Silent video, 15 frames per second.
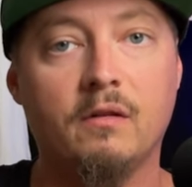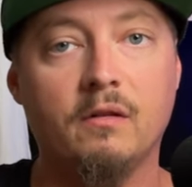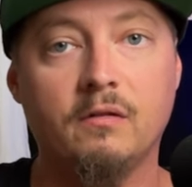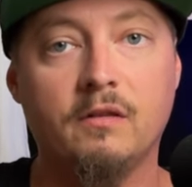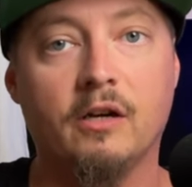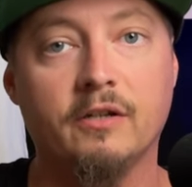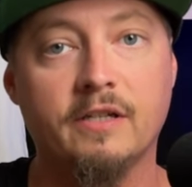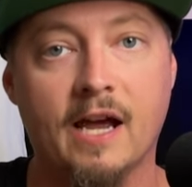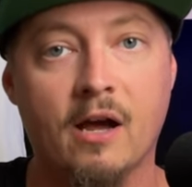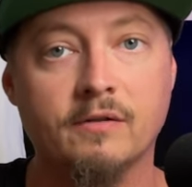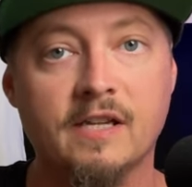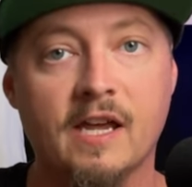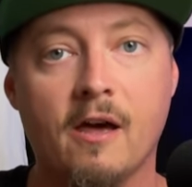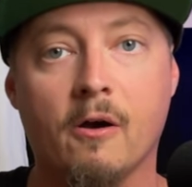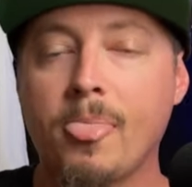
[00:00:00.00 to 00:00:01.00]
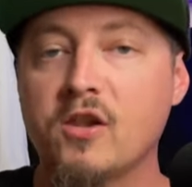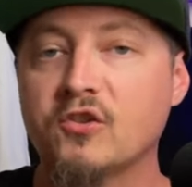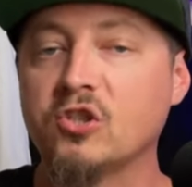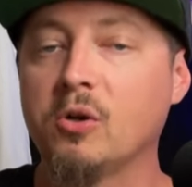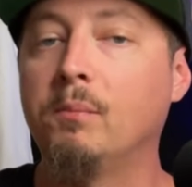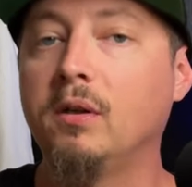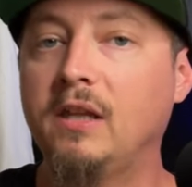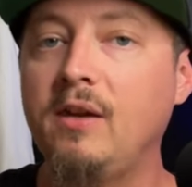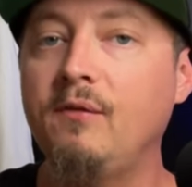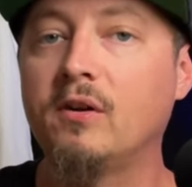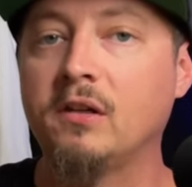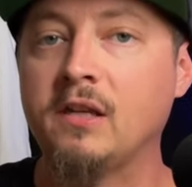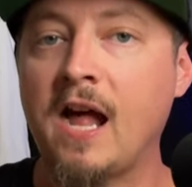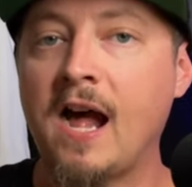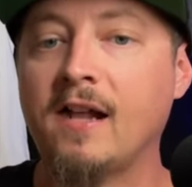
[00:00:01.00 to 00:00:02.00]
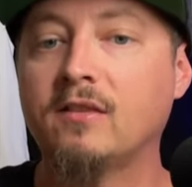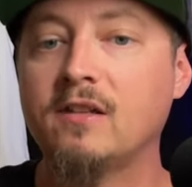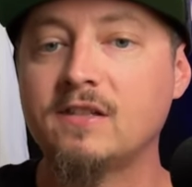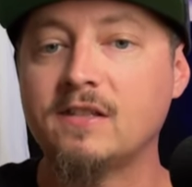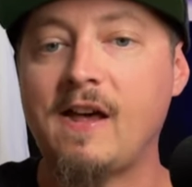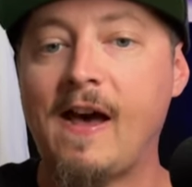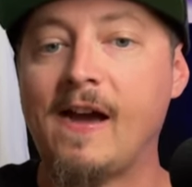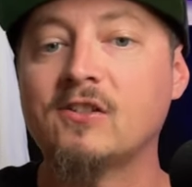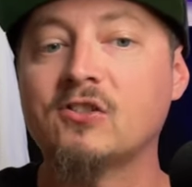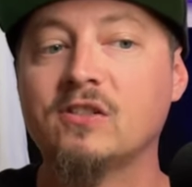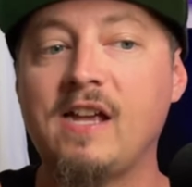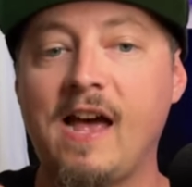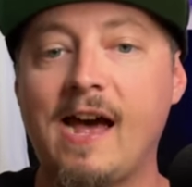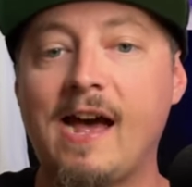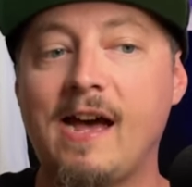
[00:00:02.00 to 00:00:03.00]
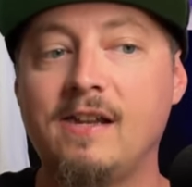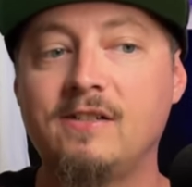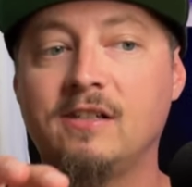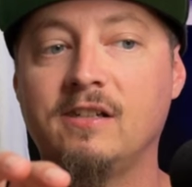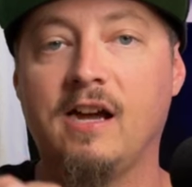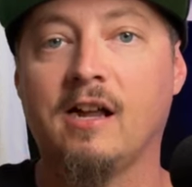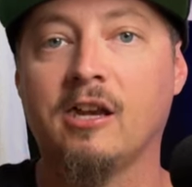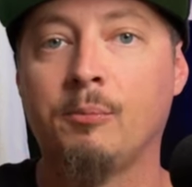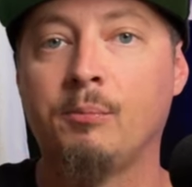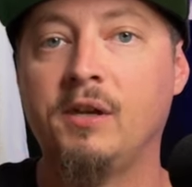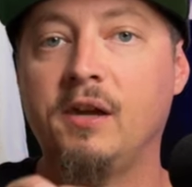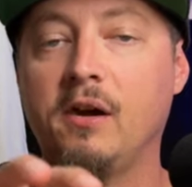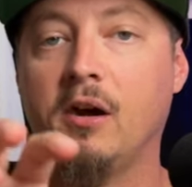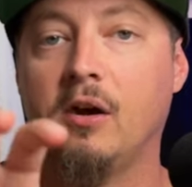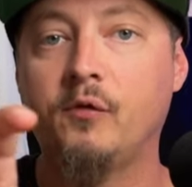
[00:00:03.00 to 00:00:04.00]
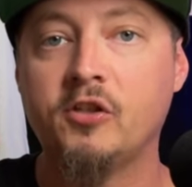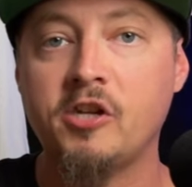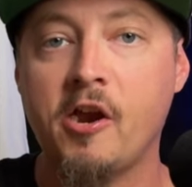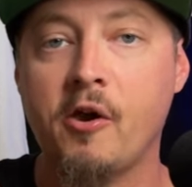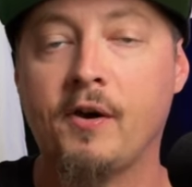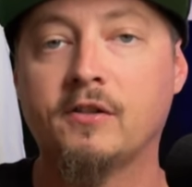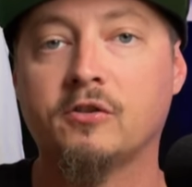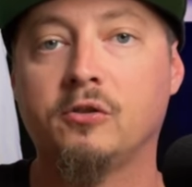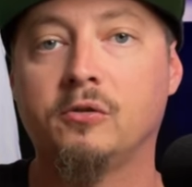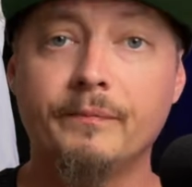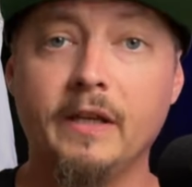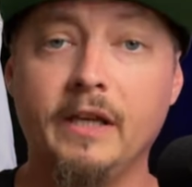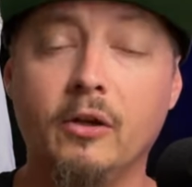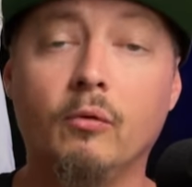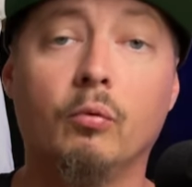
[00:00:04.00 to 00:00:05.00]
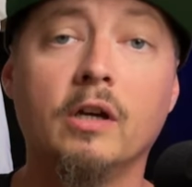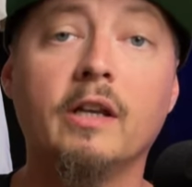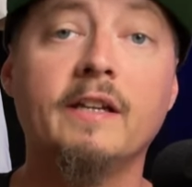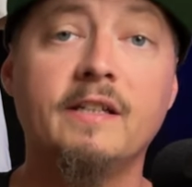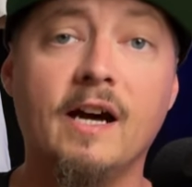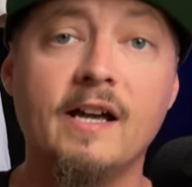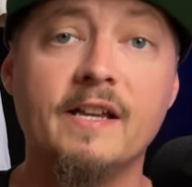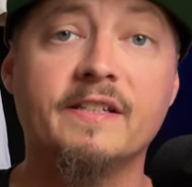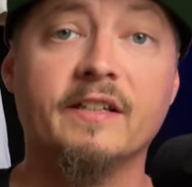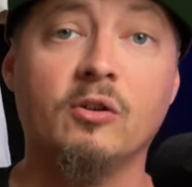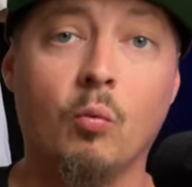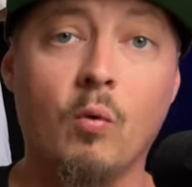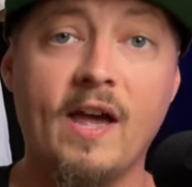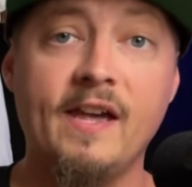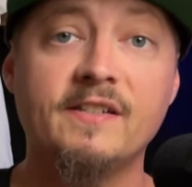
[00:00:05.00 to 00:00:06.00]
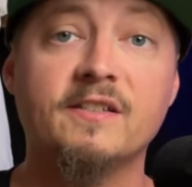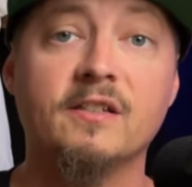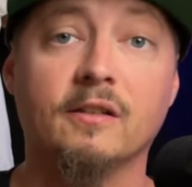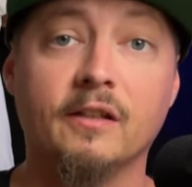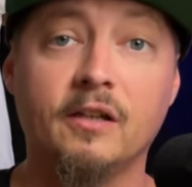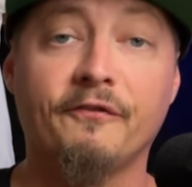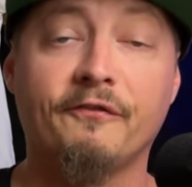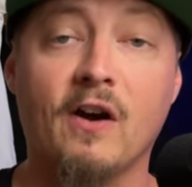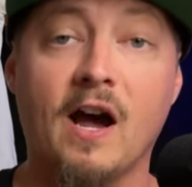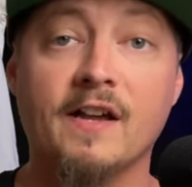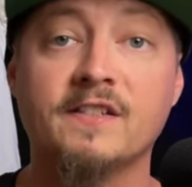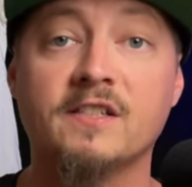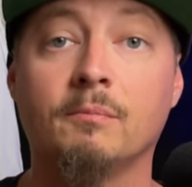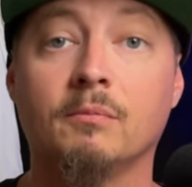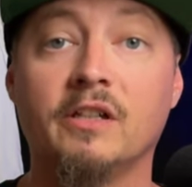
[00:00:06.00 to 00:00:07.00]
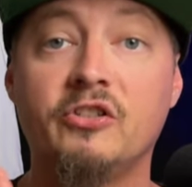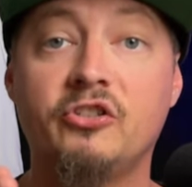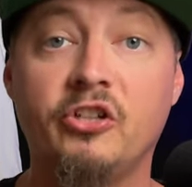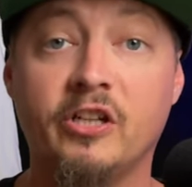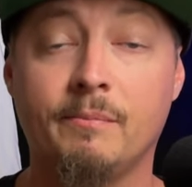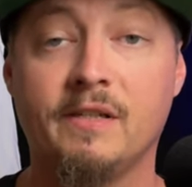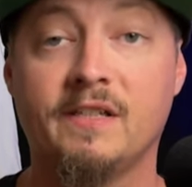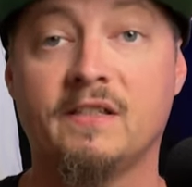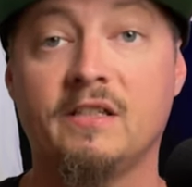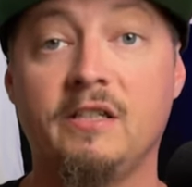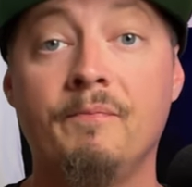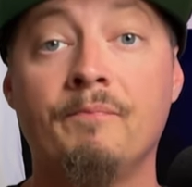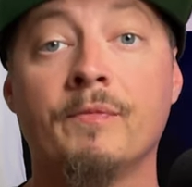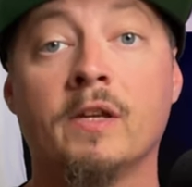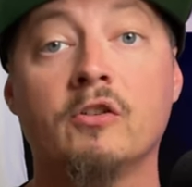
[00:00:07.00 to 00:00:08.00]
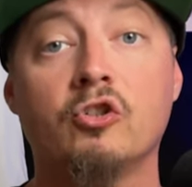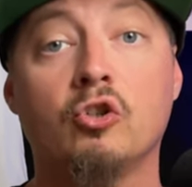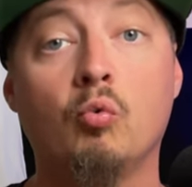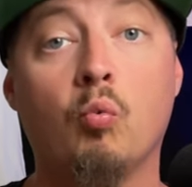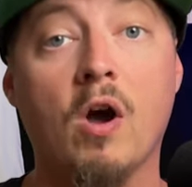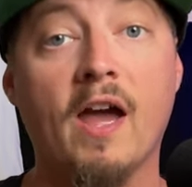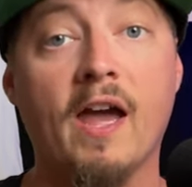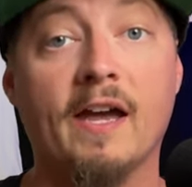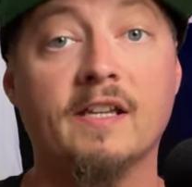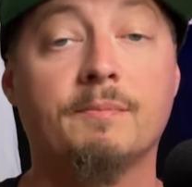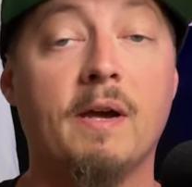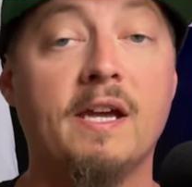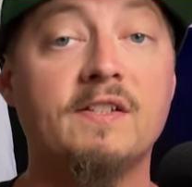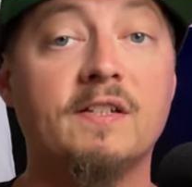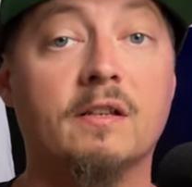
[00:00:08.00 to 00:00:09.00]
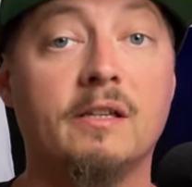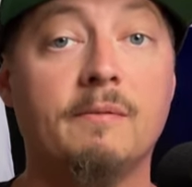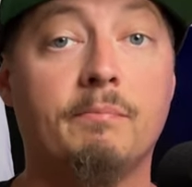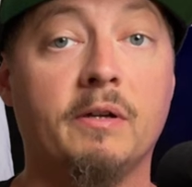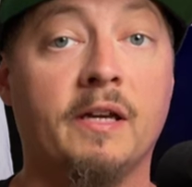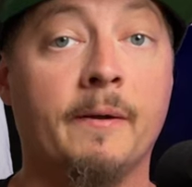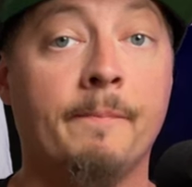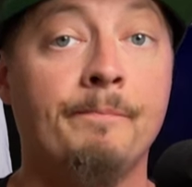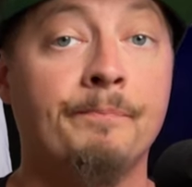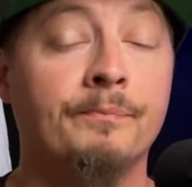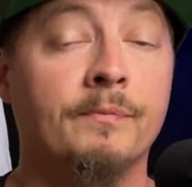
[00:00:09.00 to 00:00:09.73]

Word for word: their downtown. So, believe it or not, this actually adds an element of character. It really does, in a way, solidify some legitimacy to what has basically been